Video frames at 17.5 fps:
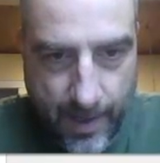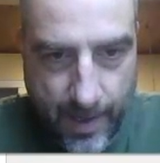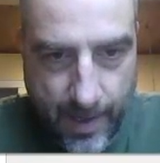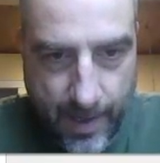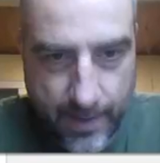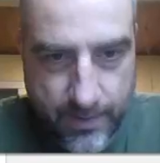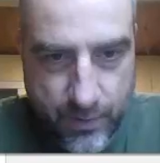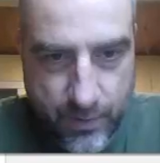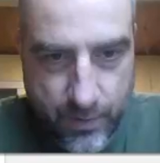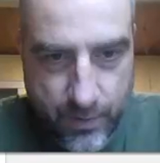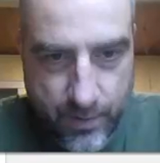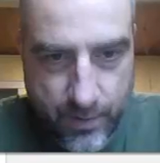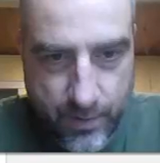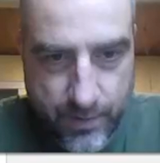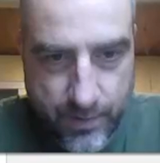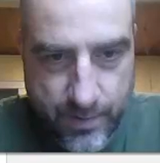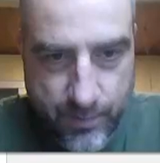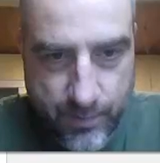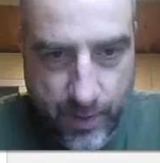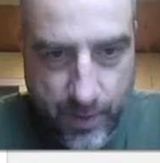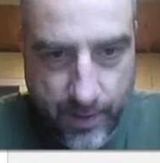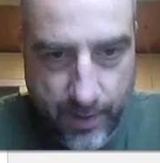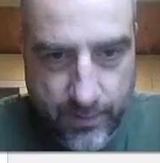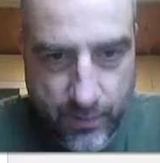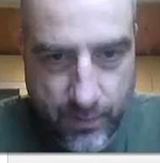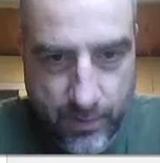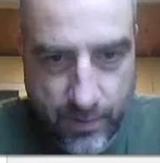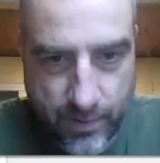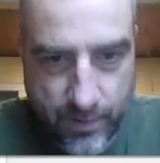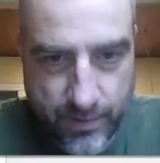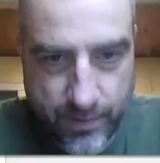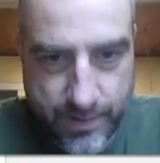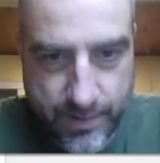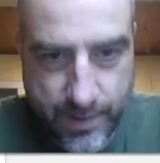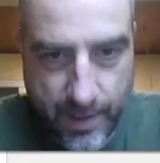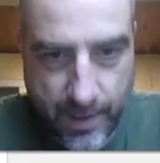Add 2 of those, subtract 2 of those,